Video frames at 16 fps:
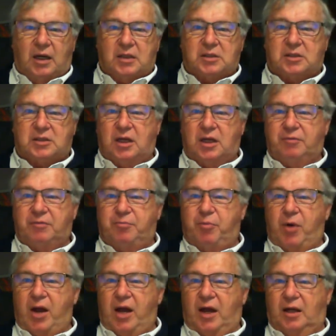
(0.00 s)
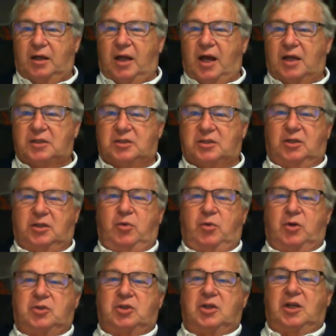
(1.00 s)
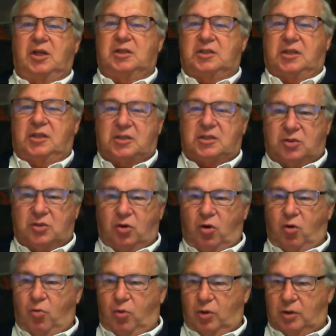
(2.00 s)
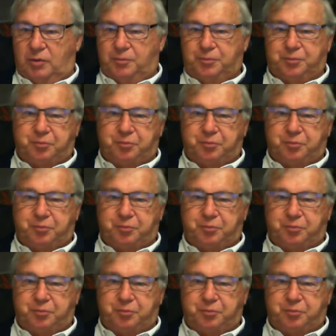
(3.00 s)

Steve Brown asks the question, is this normal?